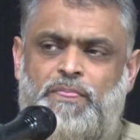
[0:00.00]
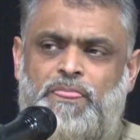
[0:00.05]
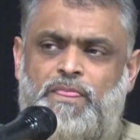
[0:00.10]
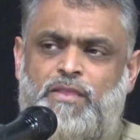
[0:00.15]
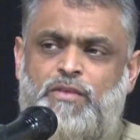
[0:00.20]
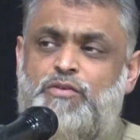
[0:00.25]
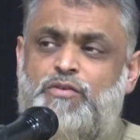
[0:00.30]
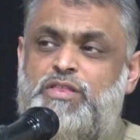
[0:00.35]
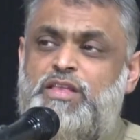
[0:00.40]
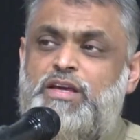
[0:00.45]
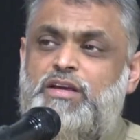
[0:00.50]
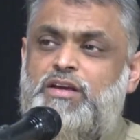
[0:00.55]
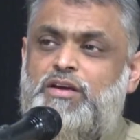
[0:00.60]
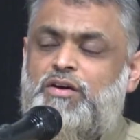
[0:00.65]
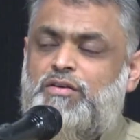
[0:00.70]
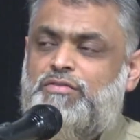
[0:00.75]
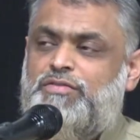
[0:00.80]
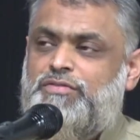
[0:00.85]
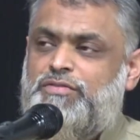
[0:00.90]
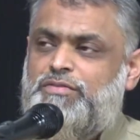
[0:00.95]
you think
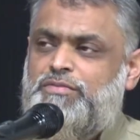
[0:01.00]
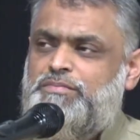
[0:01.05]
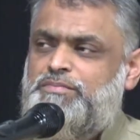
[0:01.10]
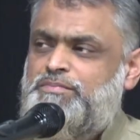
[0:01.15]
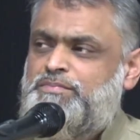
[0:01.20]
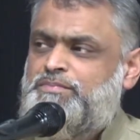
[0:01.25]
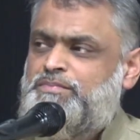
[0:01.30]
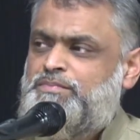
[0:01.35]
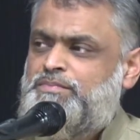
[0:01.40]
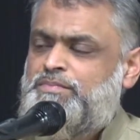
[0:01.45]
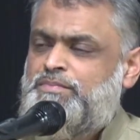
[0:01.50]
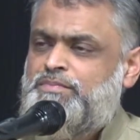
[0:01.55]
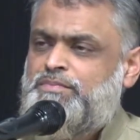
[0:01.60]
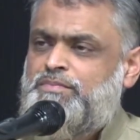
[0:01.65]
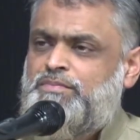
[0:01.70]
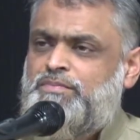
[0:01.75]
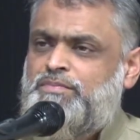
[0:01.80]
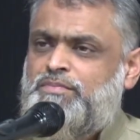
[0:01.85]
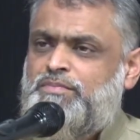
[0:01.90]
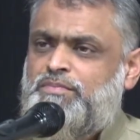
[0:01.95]
of
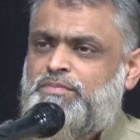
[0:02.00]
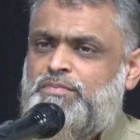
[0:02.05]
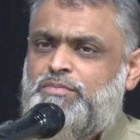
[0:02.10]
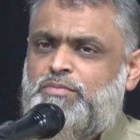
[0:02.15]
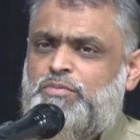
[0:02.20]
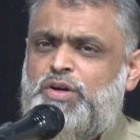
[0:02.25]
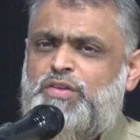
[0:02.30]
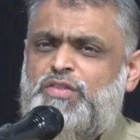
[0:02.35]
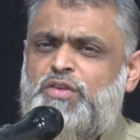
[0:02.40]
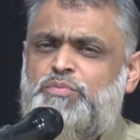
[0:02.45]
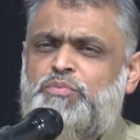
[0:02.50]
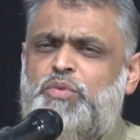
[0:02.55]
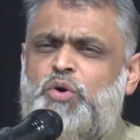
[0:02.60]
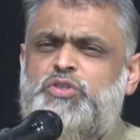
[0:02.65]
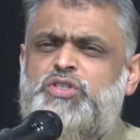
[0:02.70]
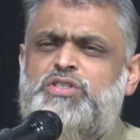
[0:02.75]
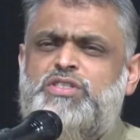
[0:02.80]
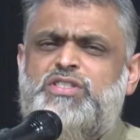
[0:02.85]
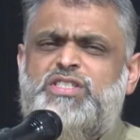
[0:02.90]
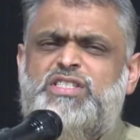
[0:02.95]
one of the
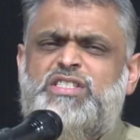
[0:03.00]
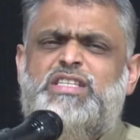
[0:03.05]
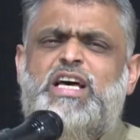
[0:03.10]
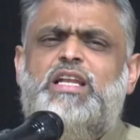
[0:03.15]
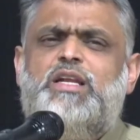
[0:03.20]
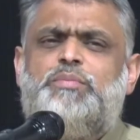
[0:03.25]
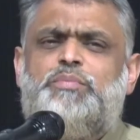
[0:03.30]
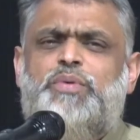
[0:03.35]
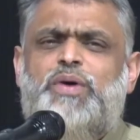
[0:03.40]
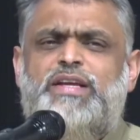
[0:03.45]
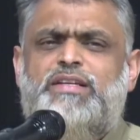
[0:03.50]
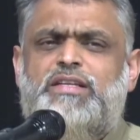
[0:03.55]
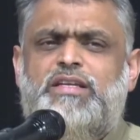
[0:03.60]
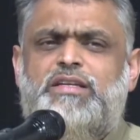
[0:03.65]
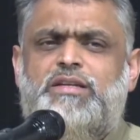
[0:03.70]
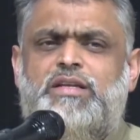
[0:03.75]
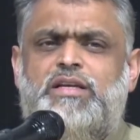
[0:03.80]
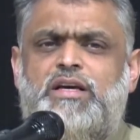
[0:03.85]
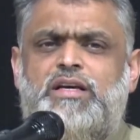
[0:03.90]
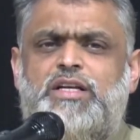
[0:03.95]
most
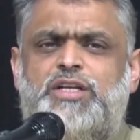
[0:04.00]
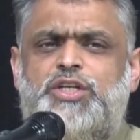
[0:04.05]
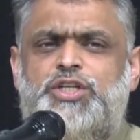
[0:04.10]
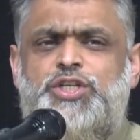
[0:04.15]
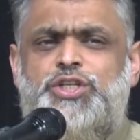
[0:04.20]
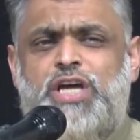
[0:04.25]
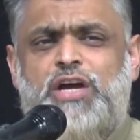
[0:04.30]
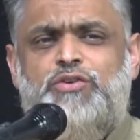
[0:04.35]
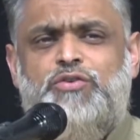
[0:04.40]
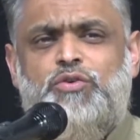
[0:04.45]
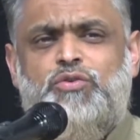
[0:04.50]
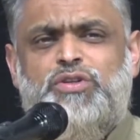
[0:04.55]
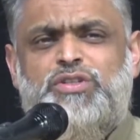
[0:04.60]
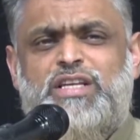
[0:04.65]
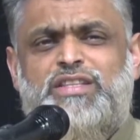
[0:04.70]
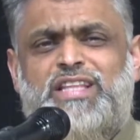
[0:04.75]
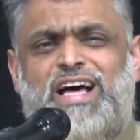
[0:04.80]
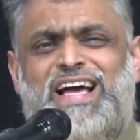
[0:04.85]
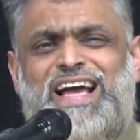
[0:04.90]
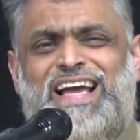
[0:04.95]
celebrated generals
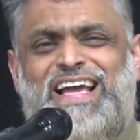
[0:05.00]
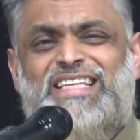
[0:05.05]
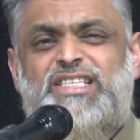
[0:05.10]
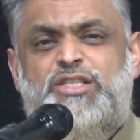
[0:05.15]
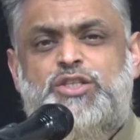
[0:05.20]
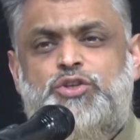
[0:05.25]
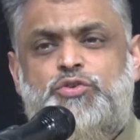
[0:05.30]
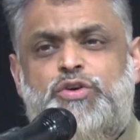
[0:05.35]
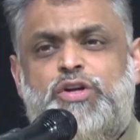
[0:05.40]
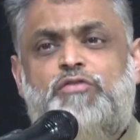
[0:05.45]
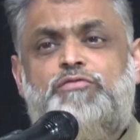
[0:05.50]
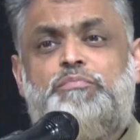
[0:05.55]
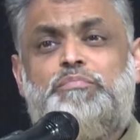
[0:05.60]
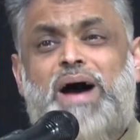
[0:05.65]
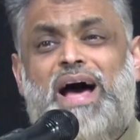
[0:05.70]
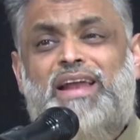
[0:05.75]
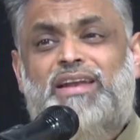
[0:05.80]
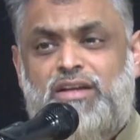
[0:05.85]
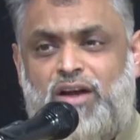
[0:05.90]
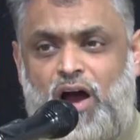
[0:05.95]
in the history of
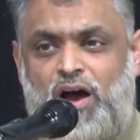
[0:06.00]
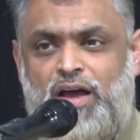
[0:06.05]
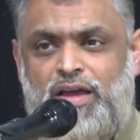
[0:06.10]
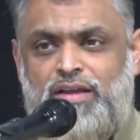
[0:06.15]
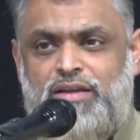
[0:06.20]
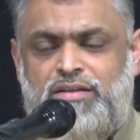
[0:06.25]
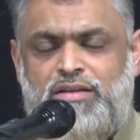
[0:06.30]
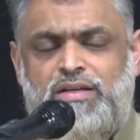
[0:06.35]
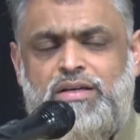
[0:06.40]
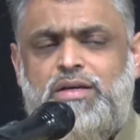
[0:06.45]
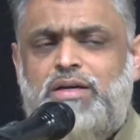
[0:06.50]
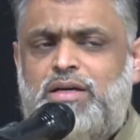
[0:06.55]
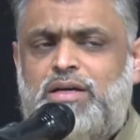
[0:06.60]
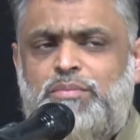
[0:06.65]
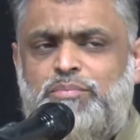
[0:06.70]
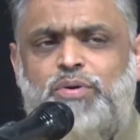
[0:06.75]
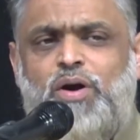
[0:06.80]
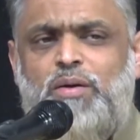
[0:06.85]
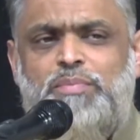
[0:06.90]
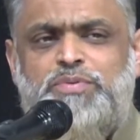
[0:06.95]
mankind,
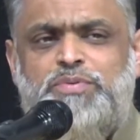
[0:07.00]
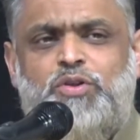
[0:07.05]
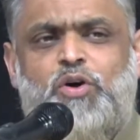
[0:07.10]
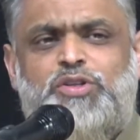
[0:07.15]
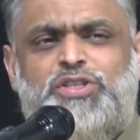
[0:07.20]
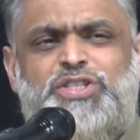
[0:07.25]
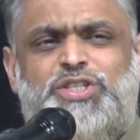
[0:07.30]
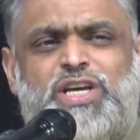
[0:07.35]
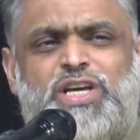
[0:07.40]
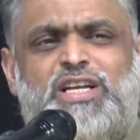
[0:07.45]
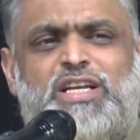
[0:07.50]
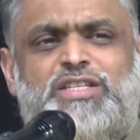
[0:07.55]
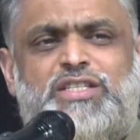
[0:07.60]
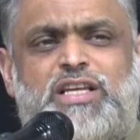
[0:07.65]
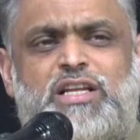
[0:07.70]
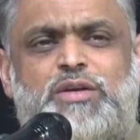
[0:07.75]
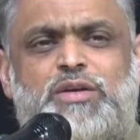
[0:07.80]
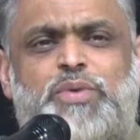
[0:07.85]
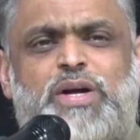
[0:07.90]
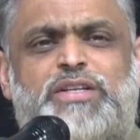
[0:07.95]
perhaps not
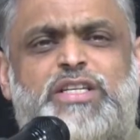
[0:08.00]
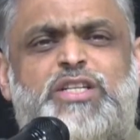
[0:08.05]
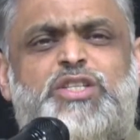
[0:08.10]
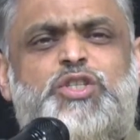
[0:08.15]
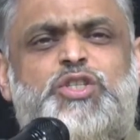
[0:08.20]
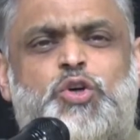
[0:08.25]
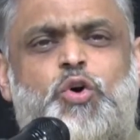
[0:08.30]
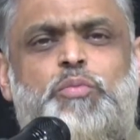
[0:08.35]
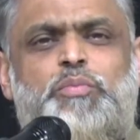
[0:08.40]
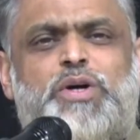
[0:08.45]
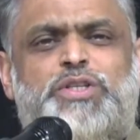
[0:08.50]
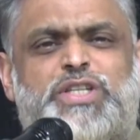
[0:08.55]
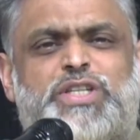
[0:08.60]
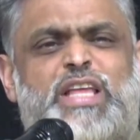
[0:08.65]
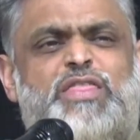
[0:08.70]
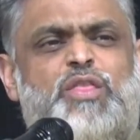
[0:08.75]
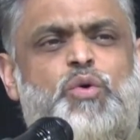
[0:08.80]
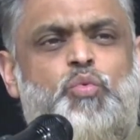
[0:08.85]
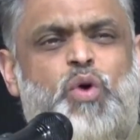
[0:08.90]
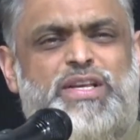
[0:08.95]
celebrated so much
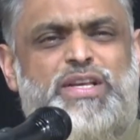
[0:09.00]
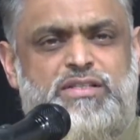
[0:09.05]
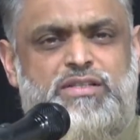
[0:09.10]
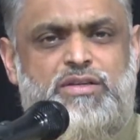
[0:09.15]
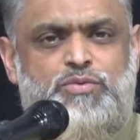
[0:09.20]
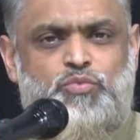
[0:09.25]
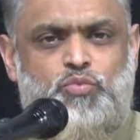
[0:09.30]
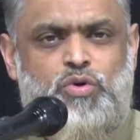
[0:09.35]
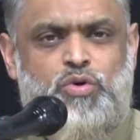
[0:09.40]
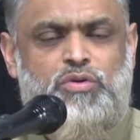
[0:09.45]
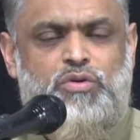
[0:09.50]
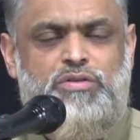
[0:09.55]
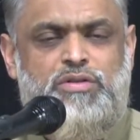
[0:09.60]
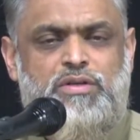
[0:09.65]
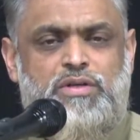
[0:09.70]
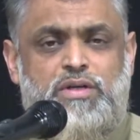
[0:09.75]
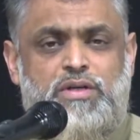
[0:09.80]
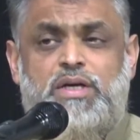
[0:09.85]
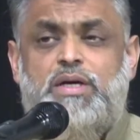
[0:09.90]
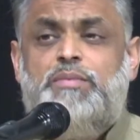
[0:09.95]
in the Western world,
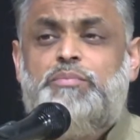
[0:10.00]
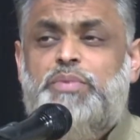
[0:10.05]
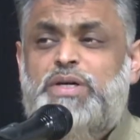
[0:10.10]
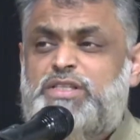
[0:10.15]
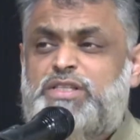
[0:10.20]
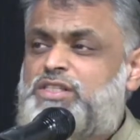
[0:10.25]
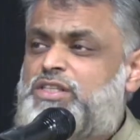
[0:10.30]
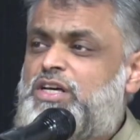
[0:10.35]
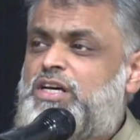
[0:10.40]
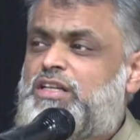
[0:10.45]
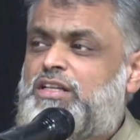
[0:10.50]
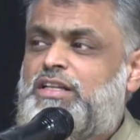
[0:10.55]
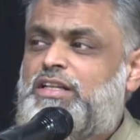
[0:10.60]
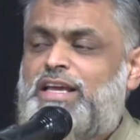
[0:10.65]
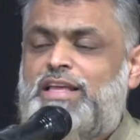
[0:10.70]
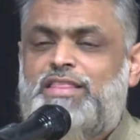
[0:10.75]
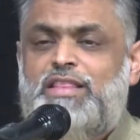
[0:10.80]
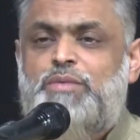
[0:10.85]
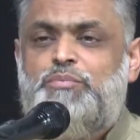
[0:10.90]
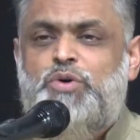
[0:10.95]
but
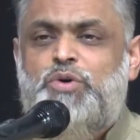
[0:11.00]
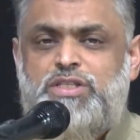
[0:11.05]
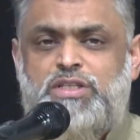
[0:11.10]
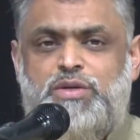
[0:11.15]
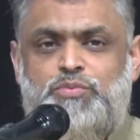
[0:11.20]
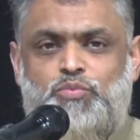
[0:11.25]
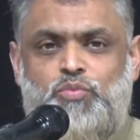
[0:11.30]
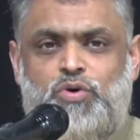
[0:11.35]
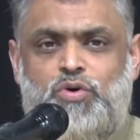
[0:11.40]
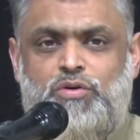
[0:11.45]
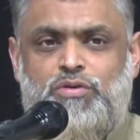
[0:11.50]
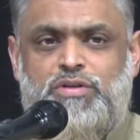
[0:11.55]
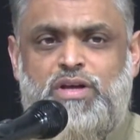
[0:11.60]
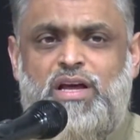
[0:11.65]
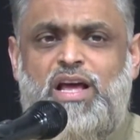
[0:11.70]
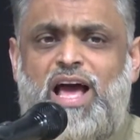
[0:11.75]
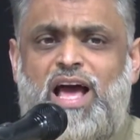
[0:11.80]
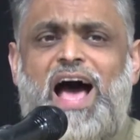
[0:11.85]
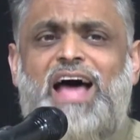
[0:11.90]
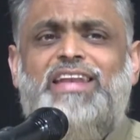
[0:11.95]
certainly in the Muslim world,
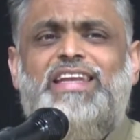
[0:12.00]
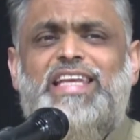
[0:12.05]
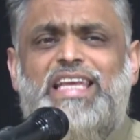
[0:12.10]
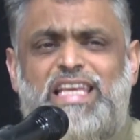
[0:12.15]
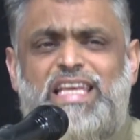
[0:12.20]
and